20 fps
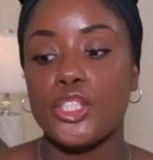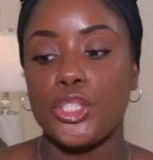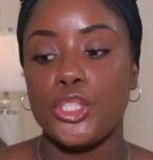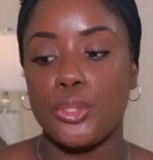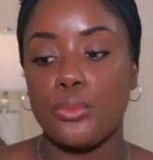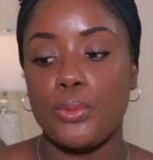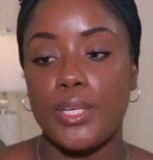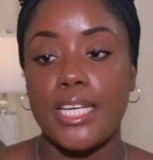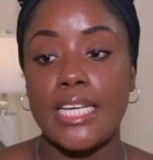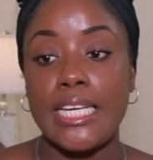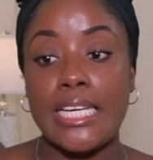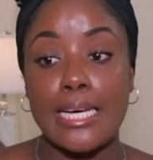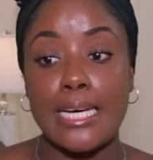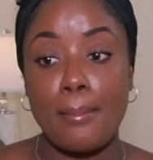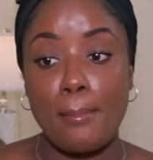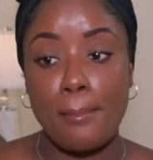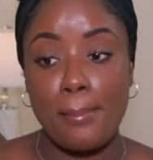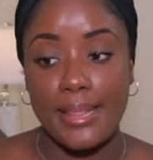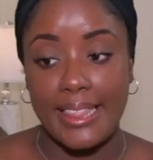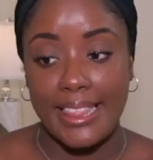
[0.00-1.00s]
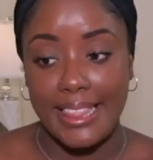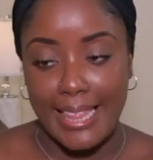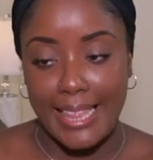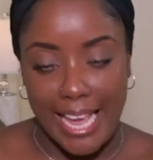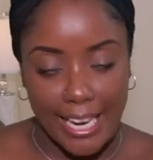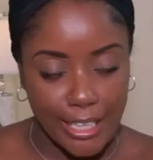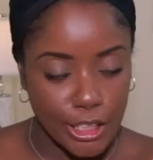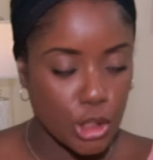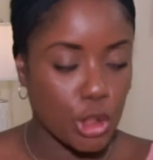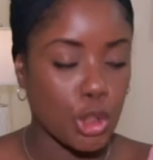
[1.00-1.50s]
dewy
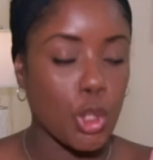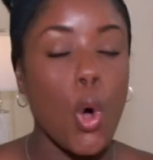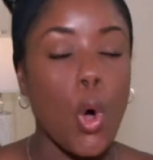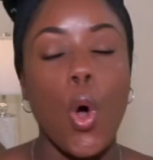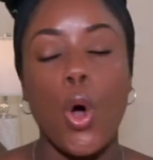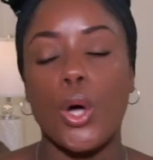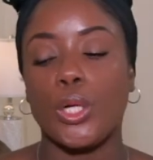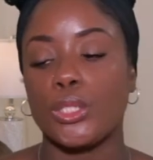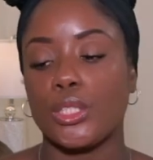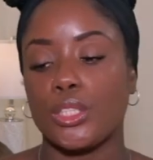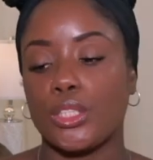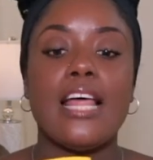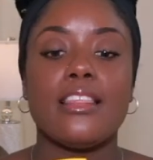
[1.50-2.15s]
complexion.